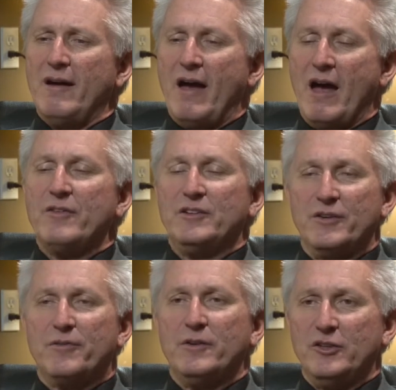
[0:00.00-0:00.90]
have a
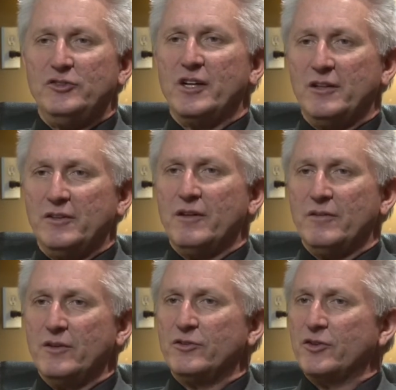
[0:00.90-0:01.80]
different agenda
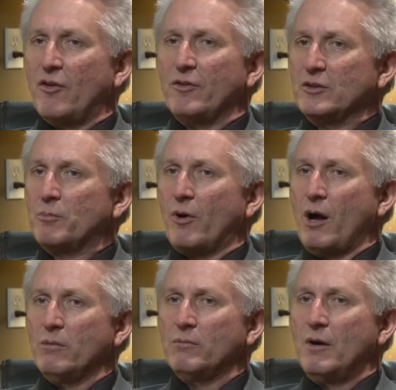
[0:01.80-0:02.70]
than solving the
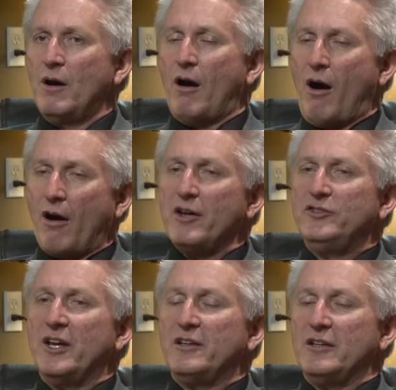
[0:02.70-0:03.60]
problem. Our
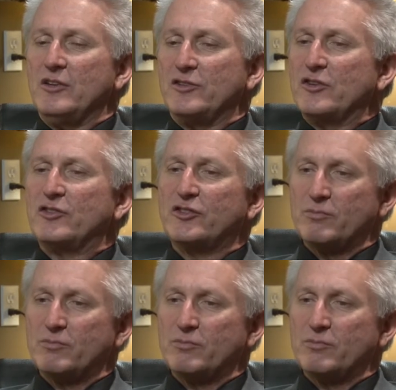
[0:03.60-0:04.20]
agenda is to